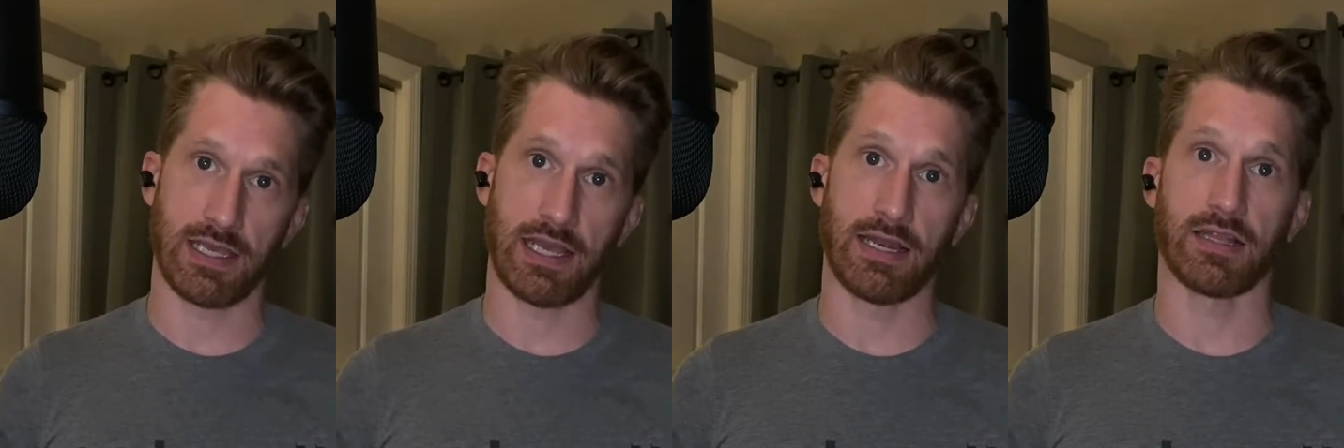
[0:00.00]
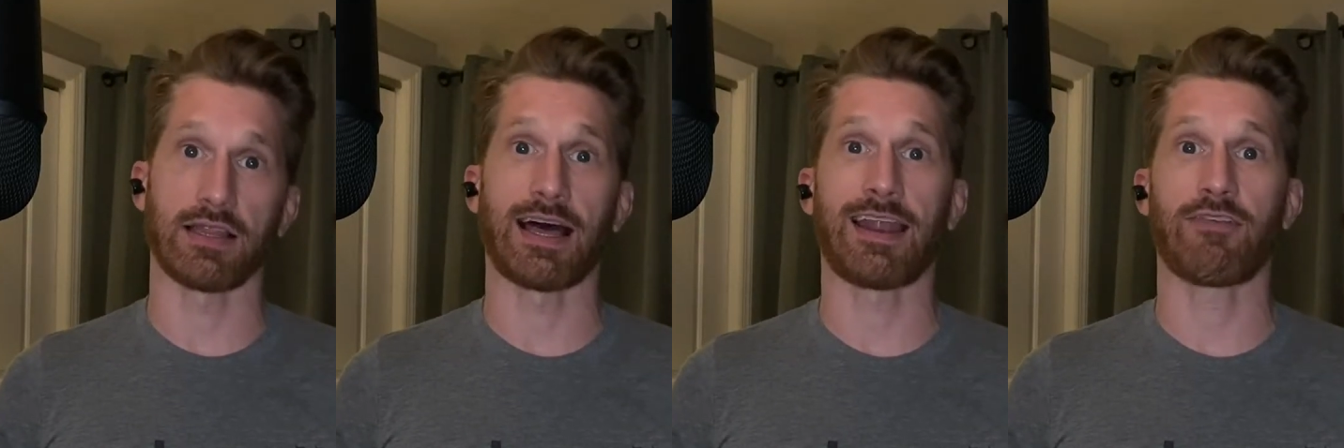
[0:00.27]
And a
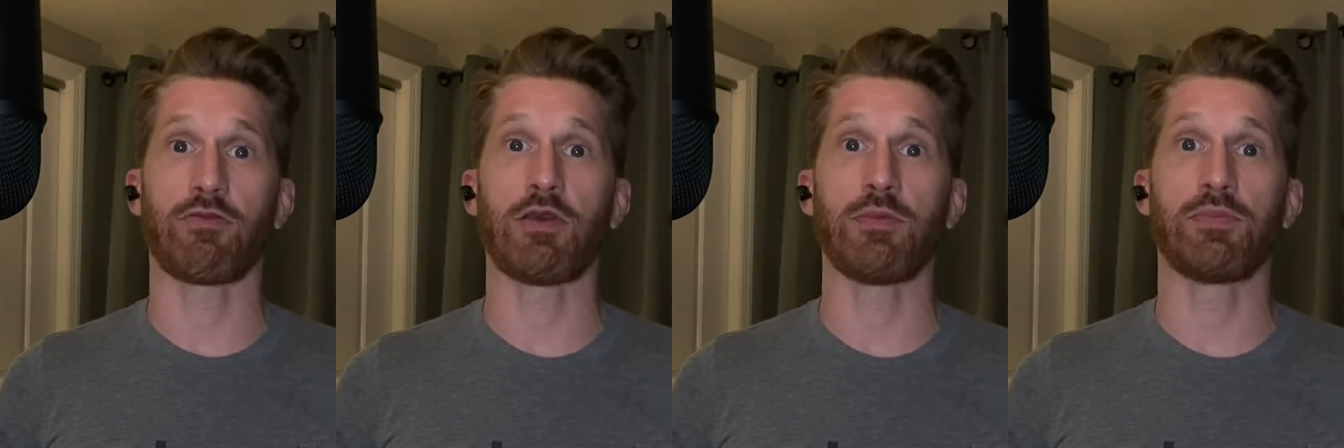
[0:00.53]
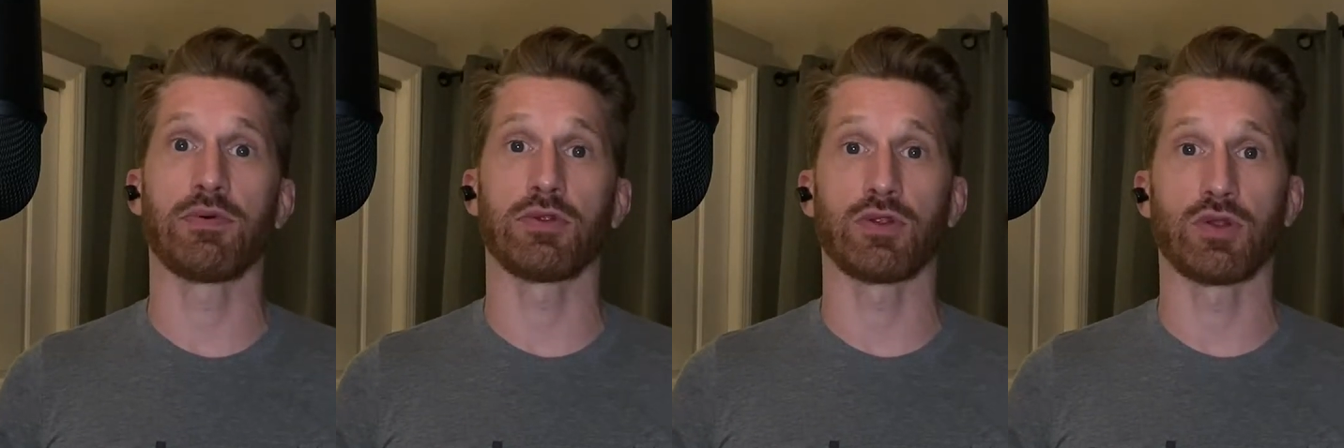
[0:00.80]
lot of
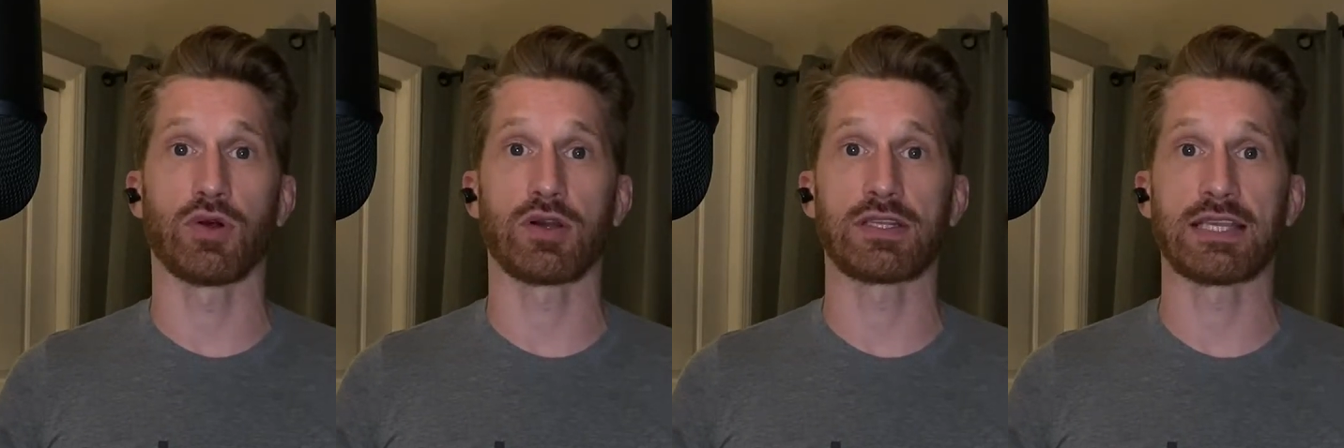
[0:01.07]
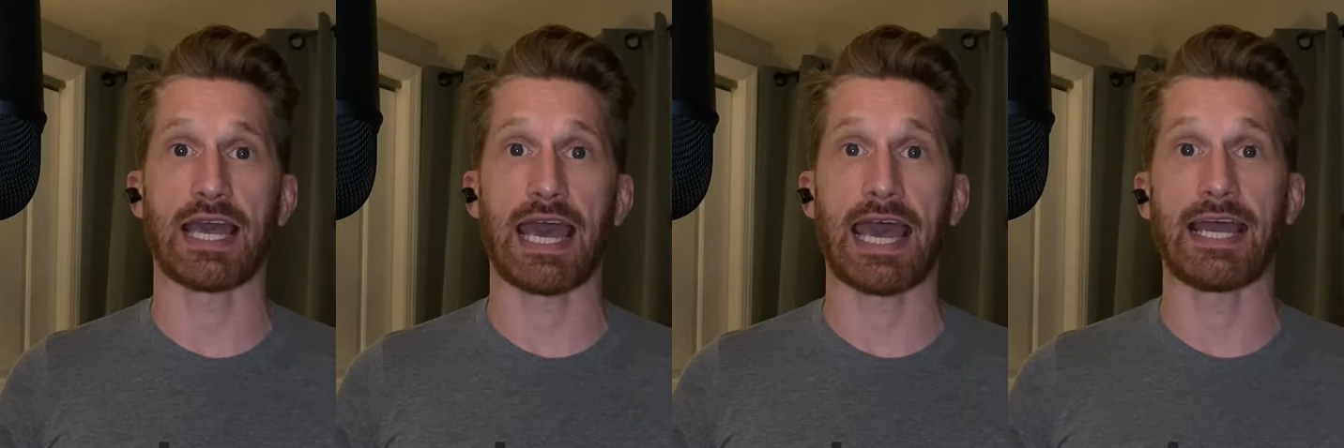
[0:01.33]
people looked
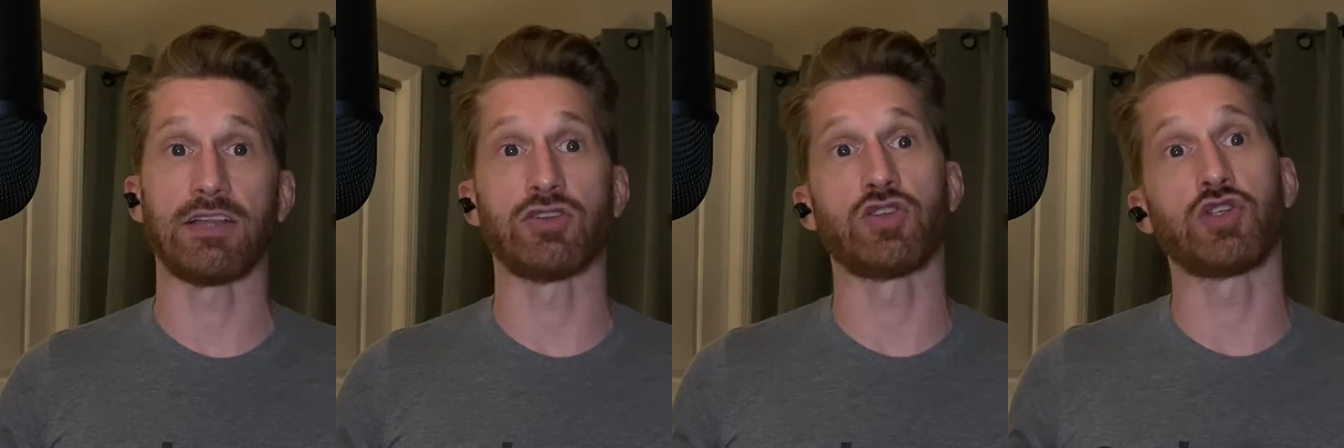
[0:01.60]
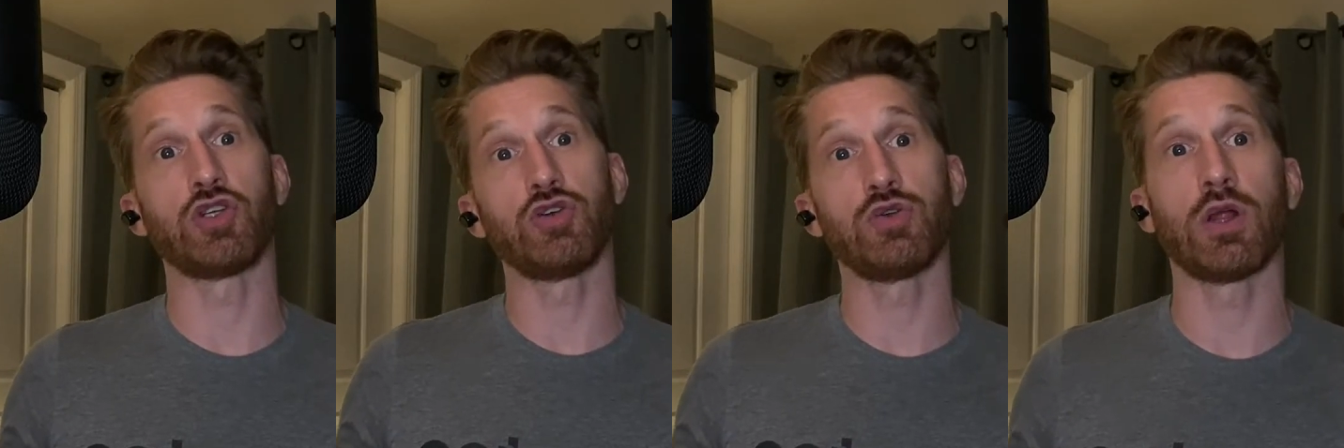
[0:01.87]
at
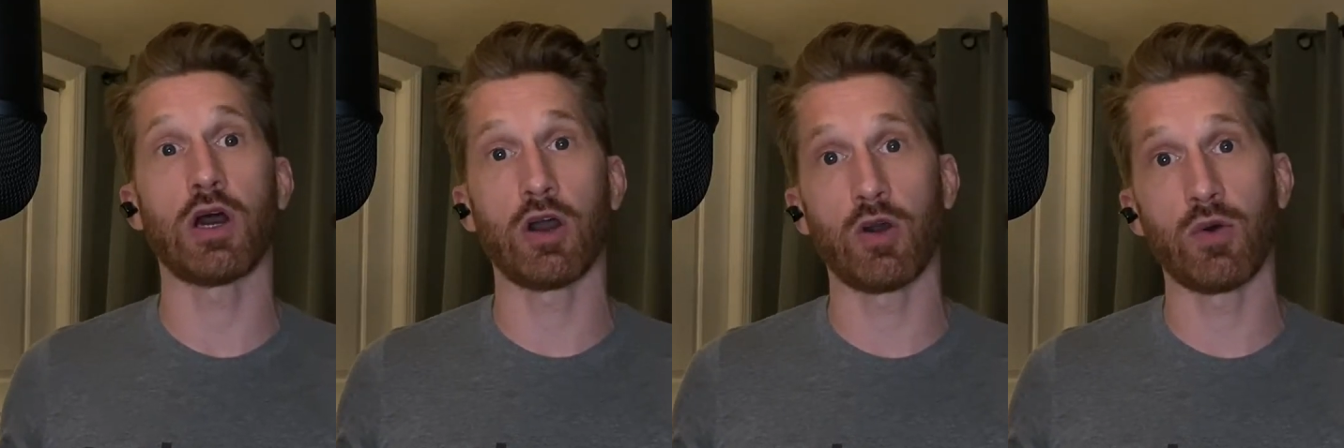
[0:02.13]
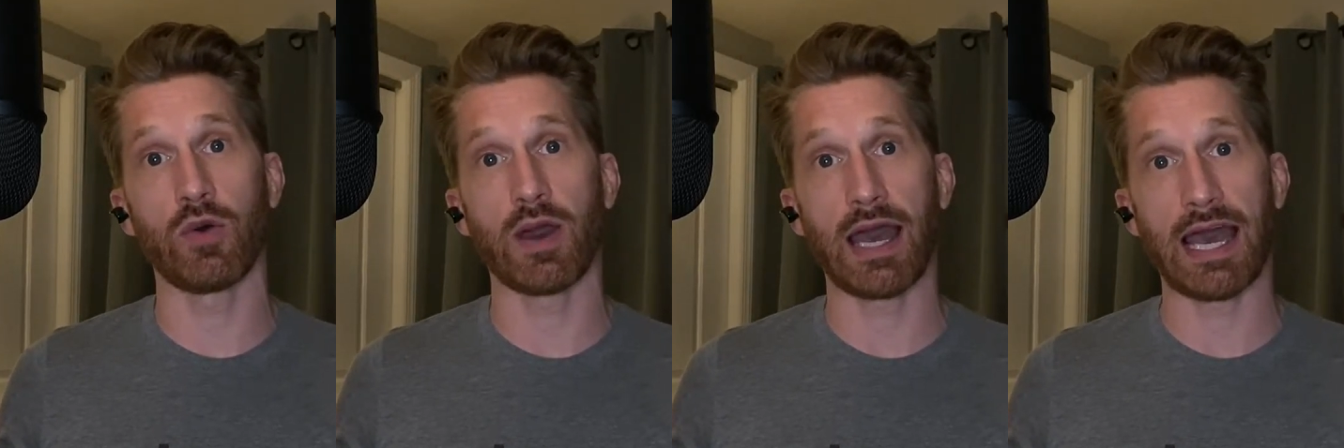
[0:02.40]

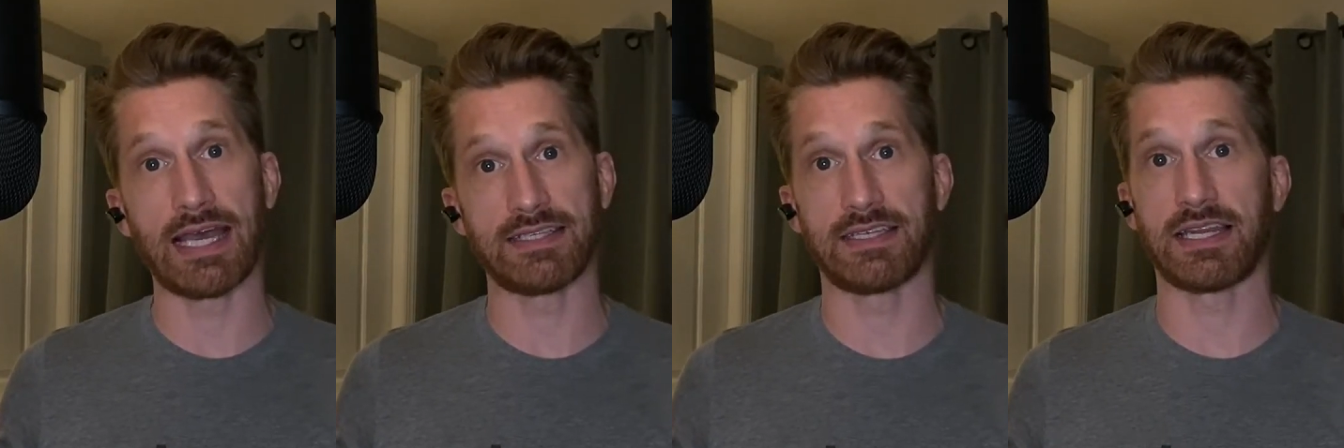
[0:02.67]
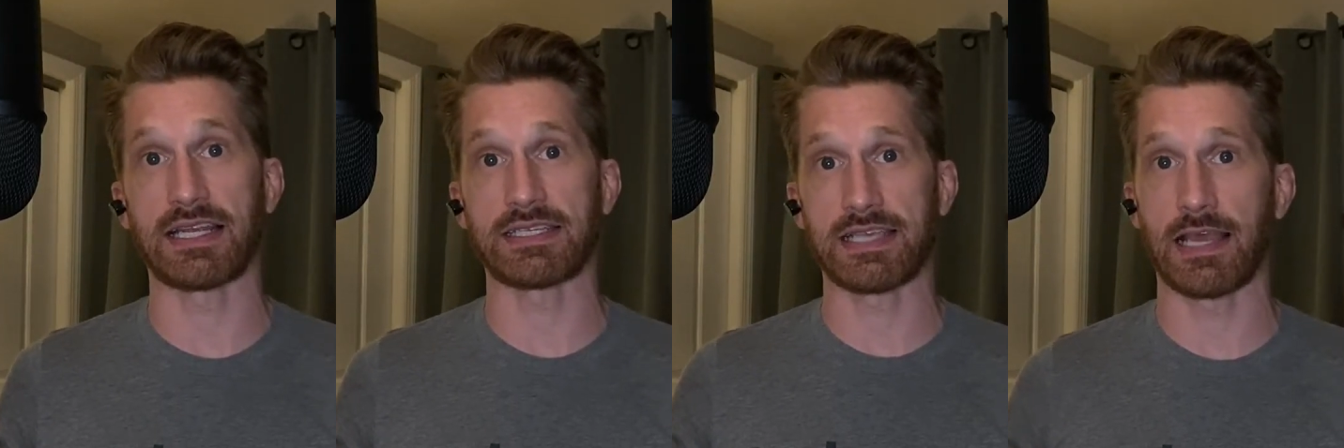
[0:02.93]
judo as an
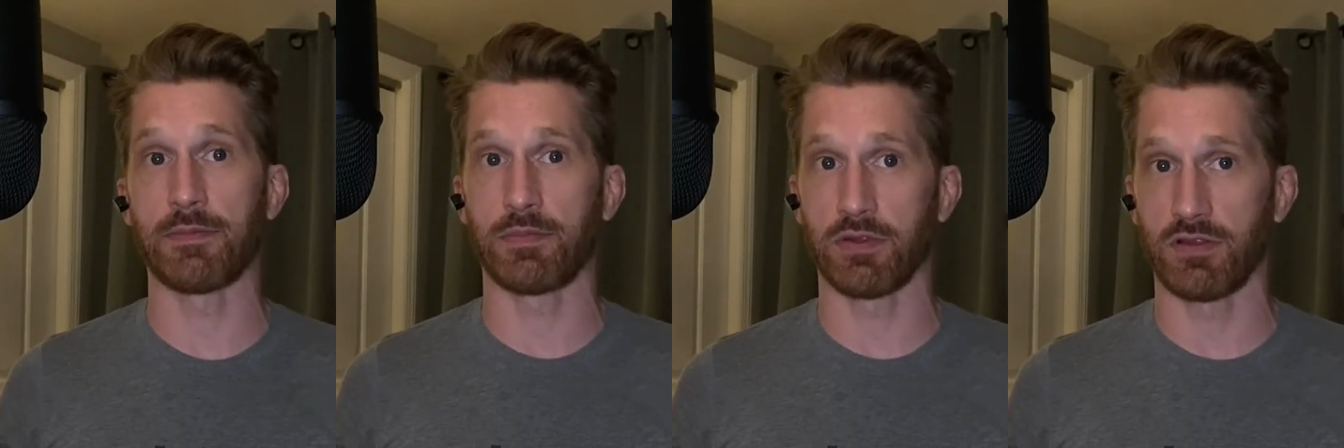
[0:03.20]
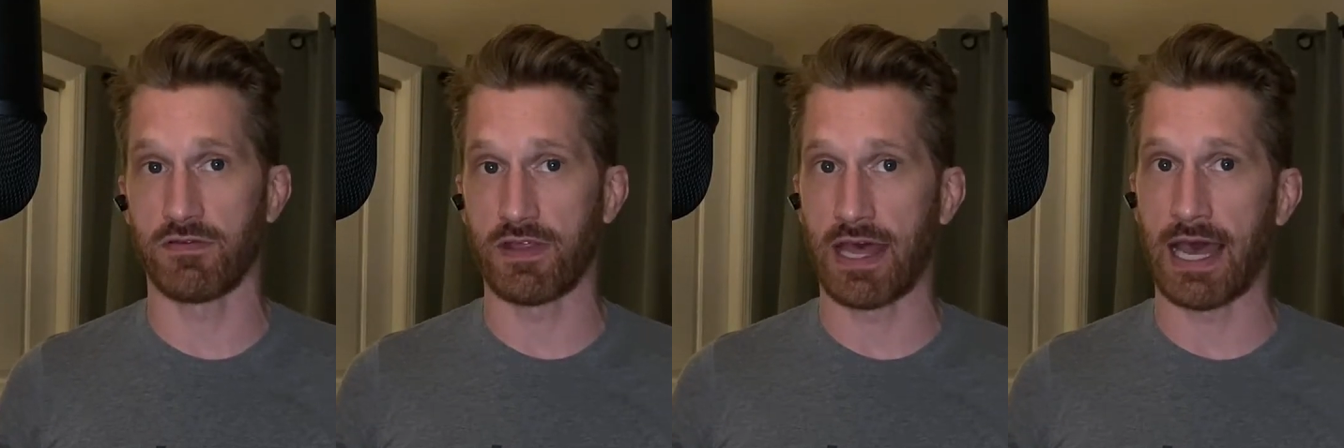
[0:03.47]
example
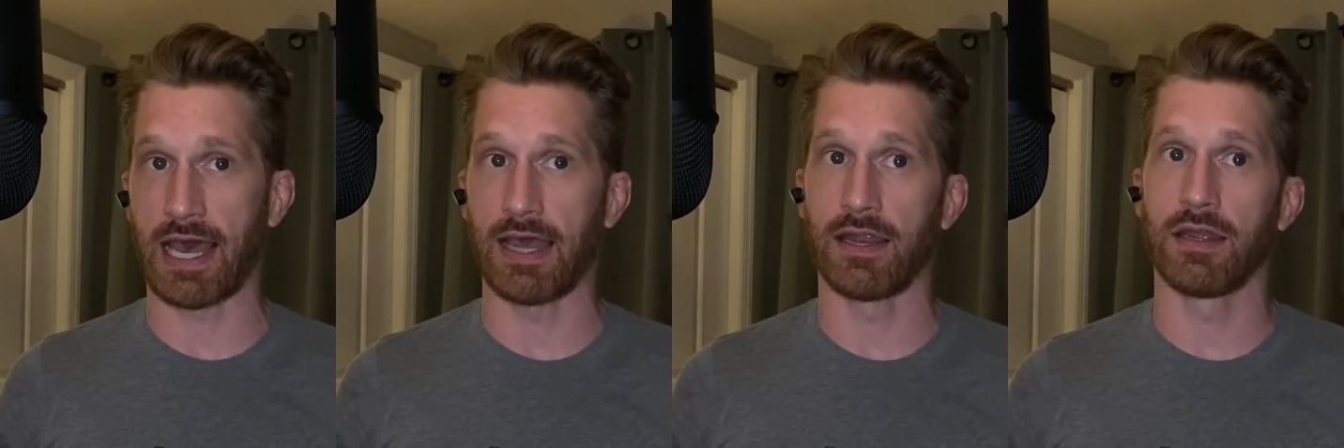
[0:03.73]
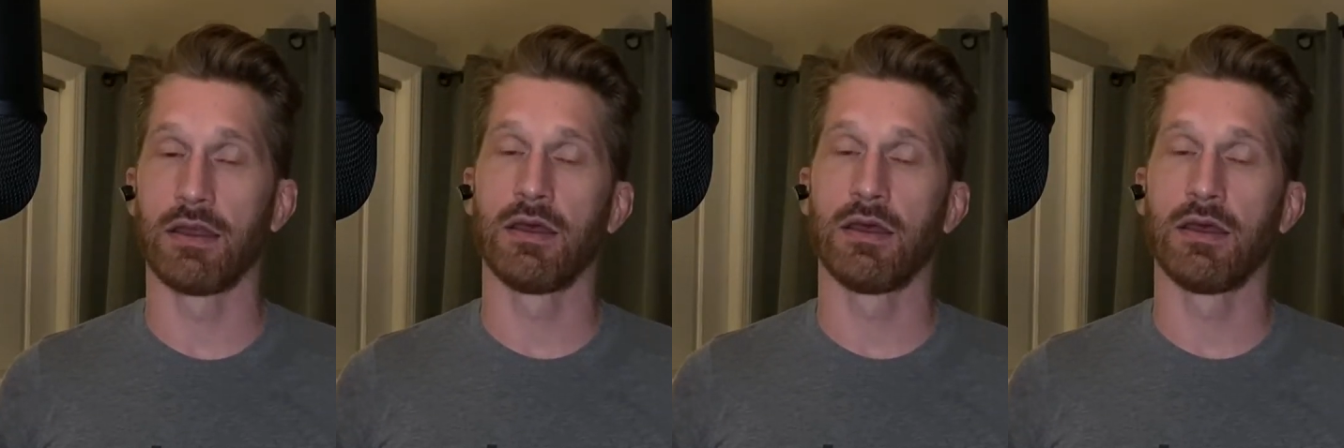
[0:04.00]
of that,